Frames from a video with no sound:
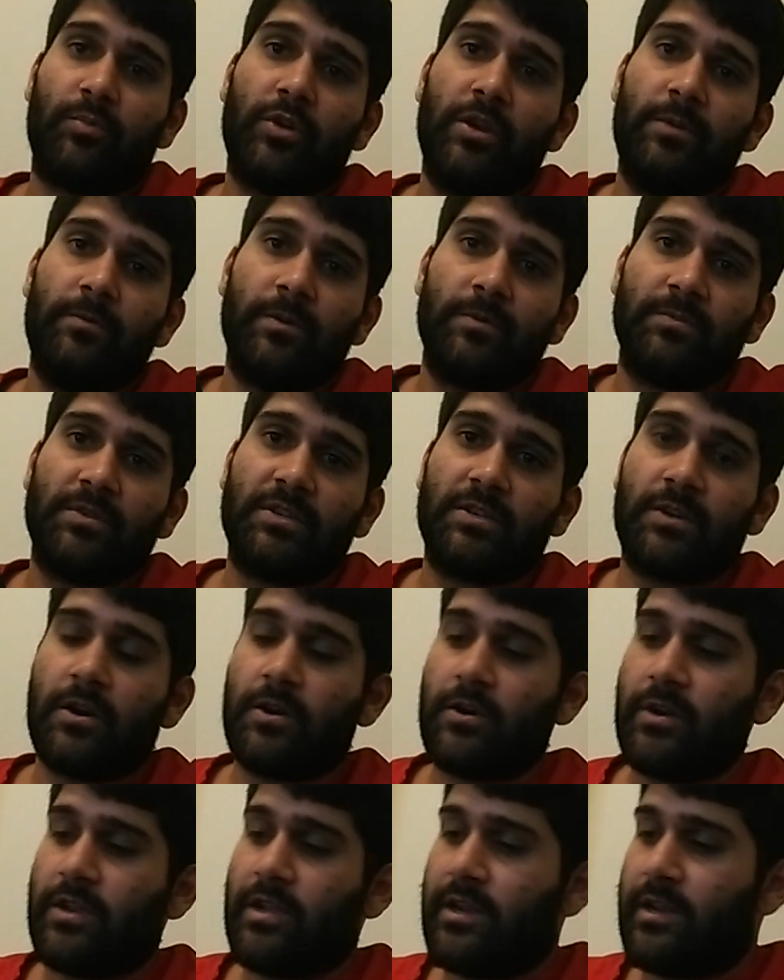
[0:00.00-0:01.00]
the premium
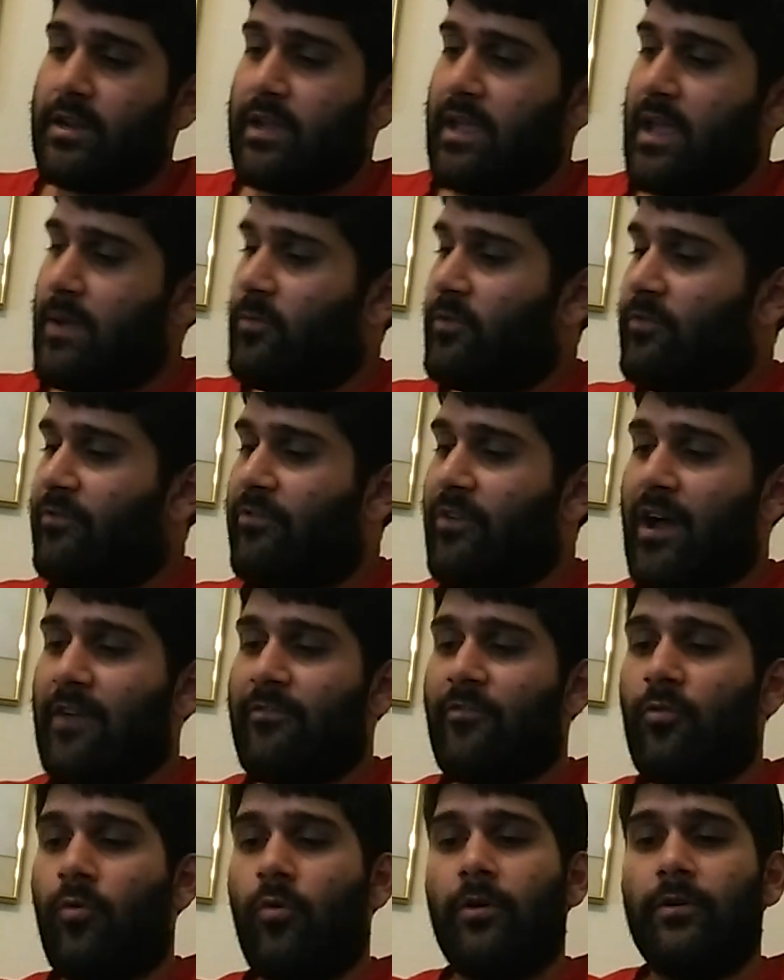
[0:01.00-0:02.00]
starter kit. It came with
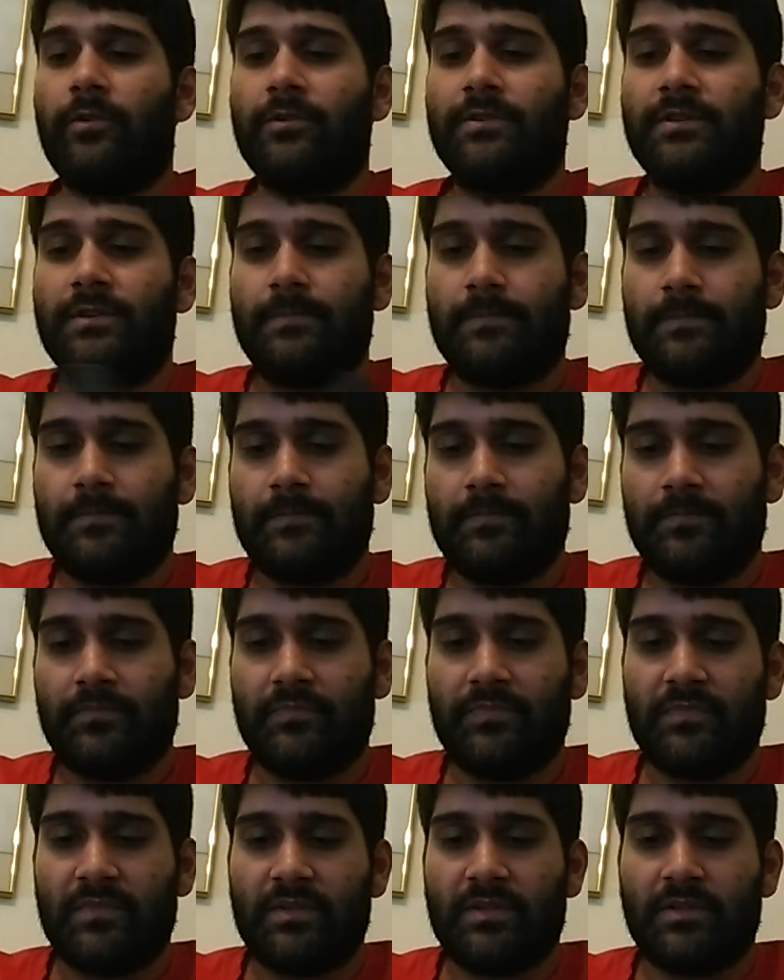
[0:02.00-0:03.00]
5 coils.
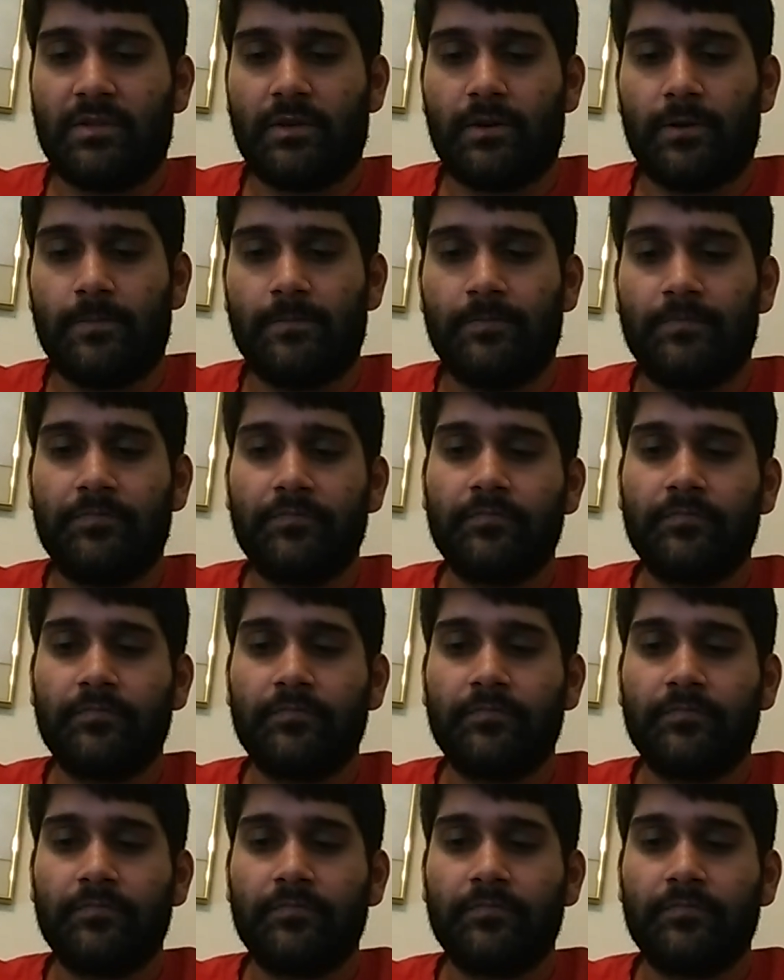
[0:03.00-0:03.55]
So